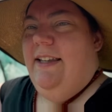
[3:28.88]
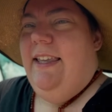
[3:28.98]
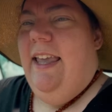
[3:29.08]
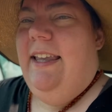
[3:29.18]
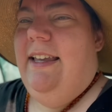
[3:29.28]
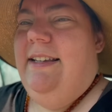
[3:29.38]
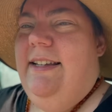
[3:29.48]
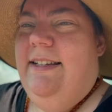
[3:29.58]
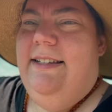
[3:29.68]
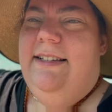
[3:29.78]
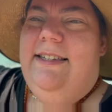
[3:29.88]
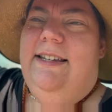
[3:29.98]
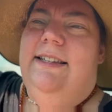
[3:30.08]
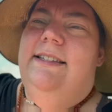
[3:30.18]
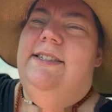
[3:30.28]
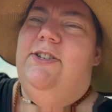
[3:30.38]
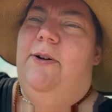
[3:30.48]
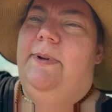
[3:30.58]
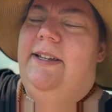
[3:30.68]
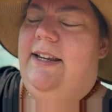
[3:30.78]
kink it to
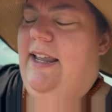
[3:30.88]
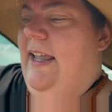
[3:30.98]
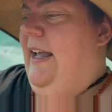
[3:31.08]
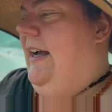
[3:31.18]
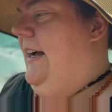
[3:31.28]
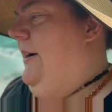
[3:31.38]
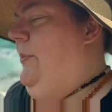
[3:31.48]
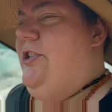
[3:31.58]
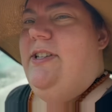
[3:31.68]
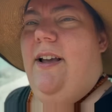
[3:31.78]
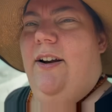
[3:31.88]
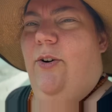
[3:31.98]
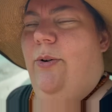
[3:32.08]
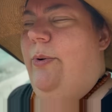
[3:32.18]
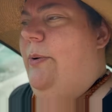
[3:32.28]
stop it, which is kind of awkward